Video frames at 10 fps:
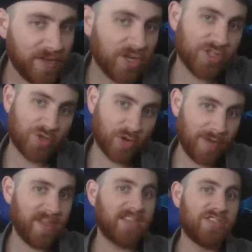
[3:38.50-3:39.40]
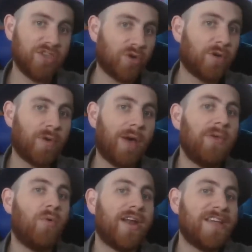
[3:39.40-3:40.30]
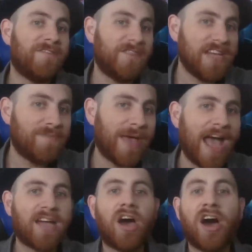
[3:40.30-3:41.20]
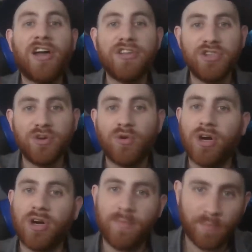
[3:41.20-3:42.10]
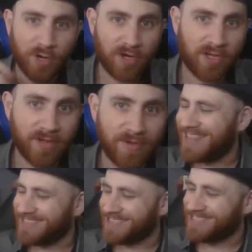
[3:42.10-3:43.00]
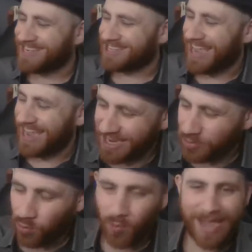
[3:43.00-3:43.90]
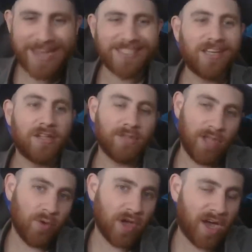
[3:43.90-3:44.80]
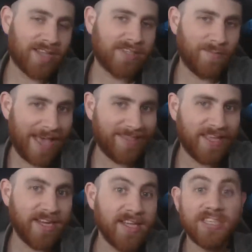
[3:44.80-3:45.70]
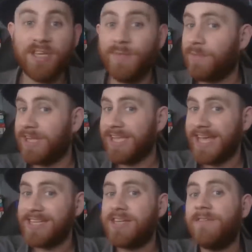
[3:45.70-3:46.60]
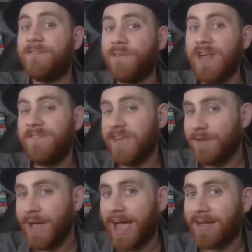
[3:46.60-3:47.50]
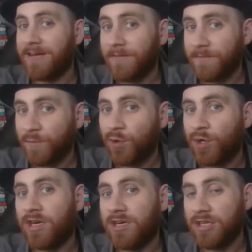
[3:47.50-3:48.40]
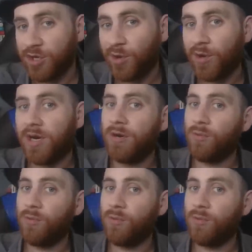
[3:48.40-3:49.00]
of your story because you're probably wanting feedback on your book. And this is such a great low-cost method to be able to get free feedback for your